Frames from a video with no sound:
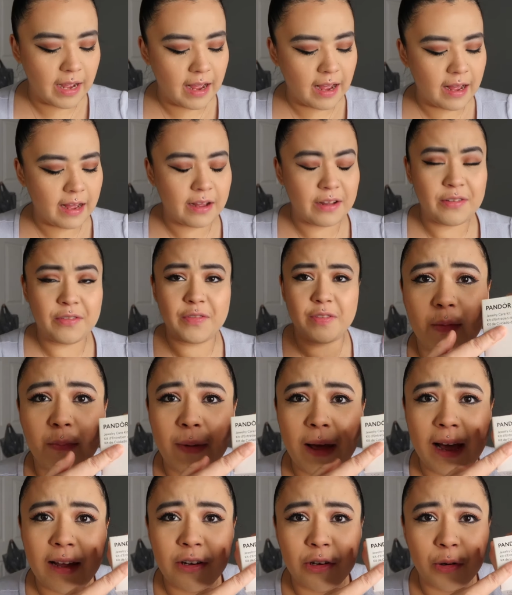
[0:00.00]
have the
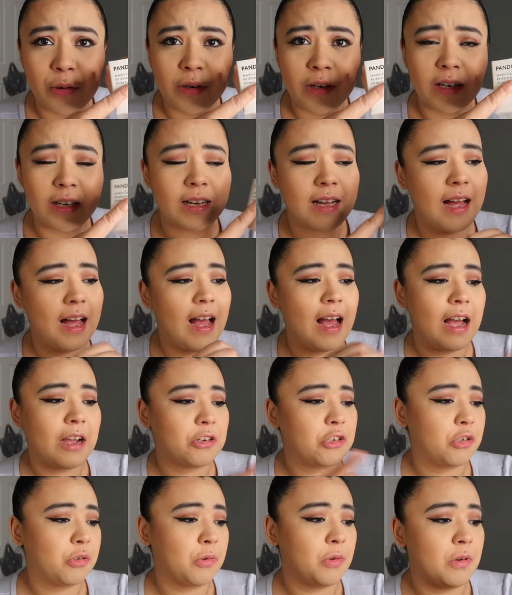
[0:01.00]
Pandora
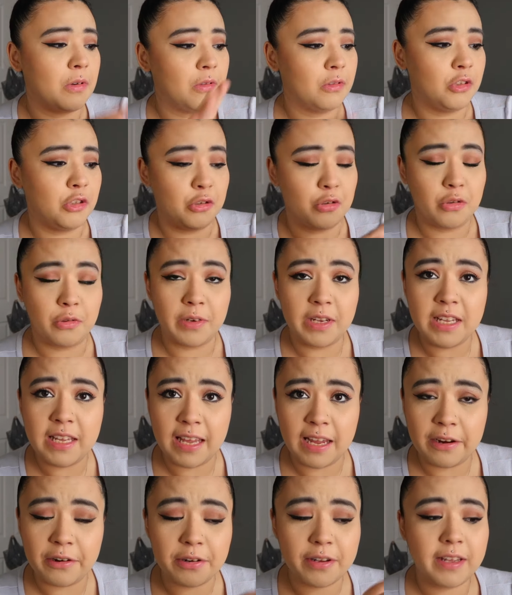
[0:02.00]
actual jewelry
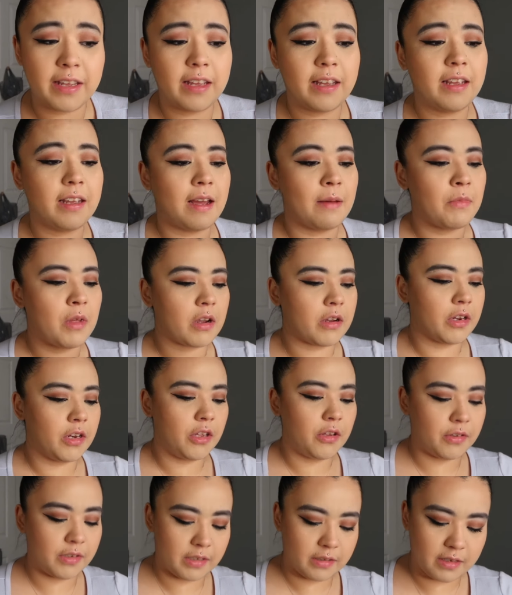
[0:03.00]
care kit. I'm not going to
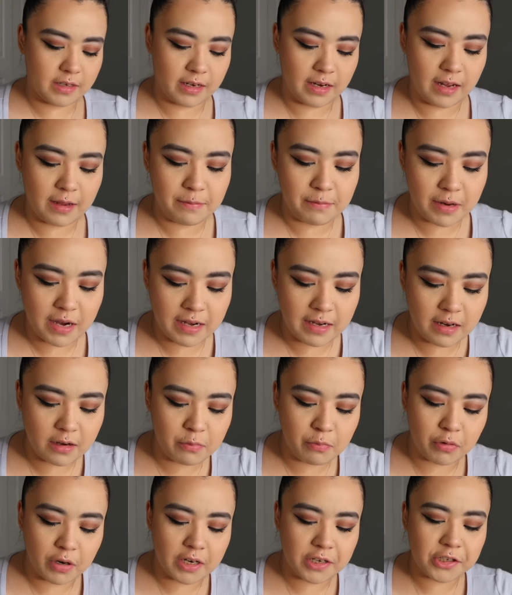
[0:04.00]
use it today, but I need a
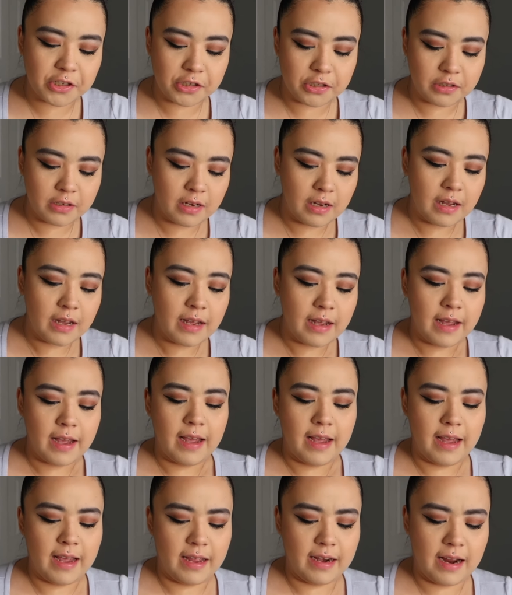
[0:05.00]
brush.
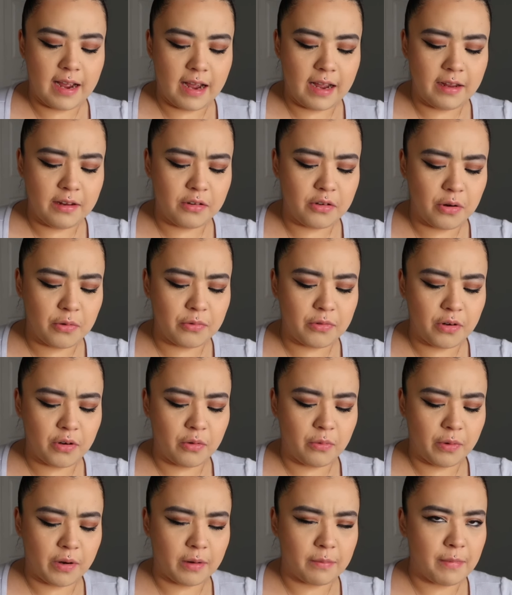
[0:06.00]
And I don't know
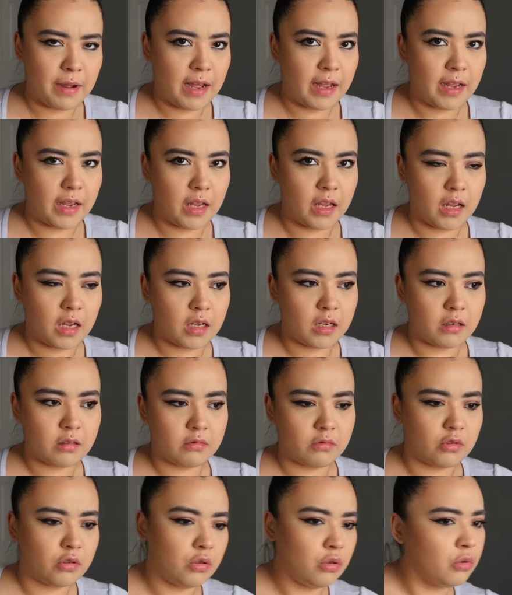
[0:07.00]
where my
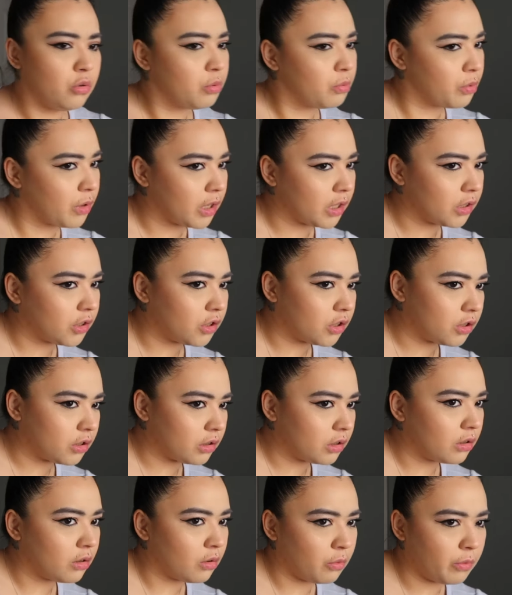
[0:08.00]

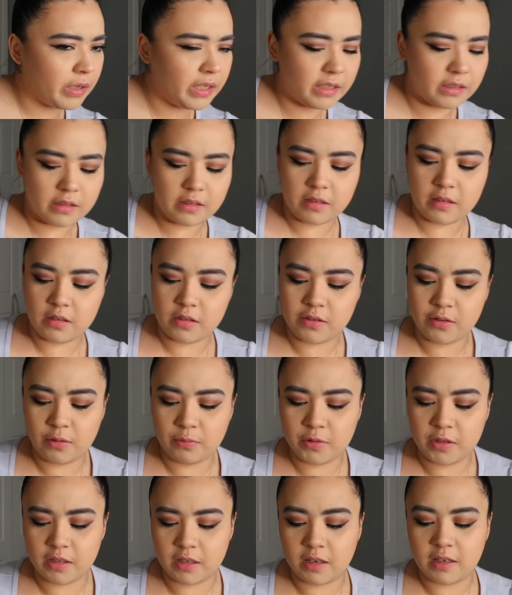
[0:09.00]
toothbrush went. So I'm
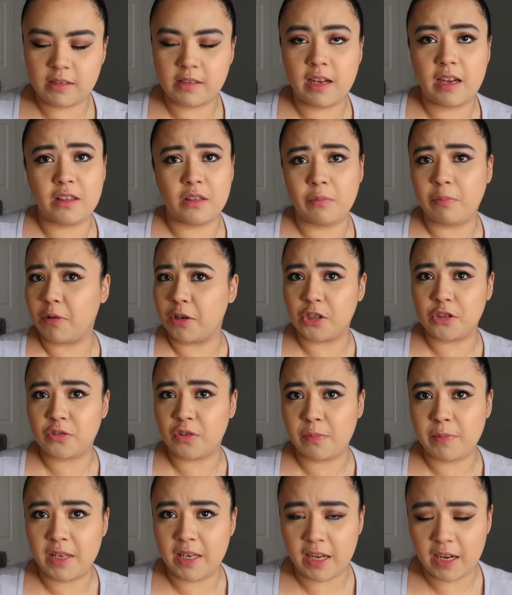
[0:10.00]
just gonna take the brush
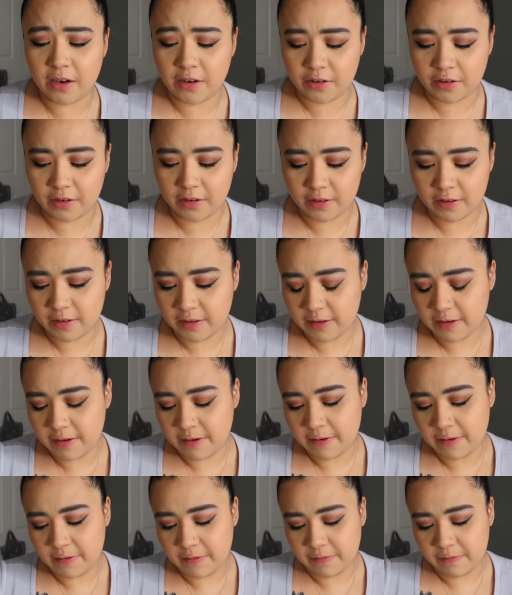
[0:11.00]
from in here.
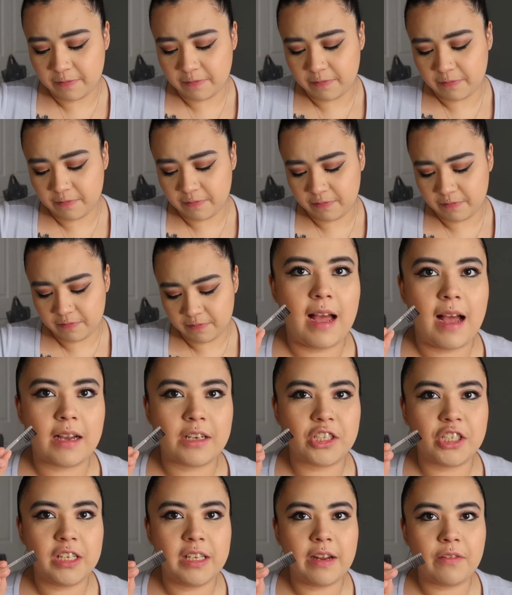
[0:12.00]

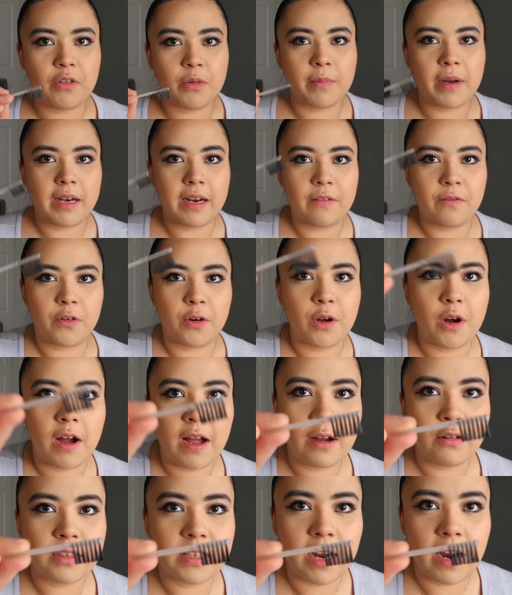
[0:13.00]
Actually, never mind. I forgot
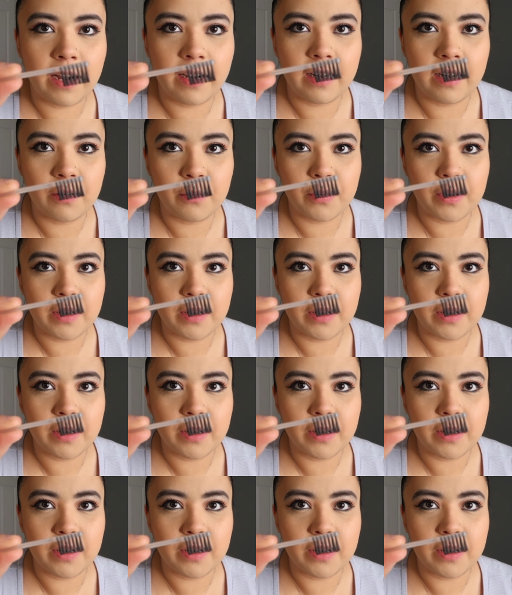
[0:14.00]
how tiny it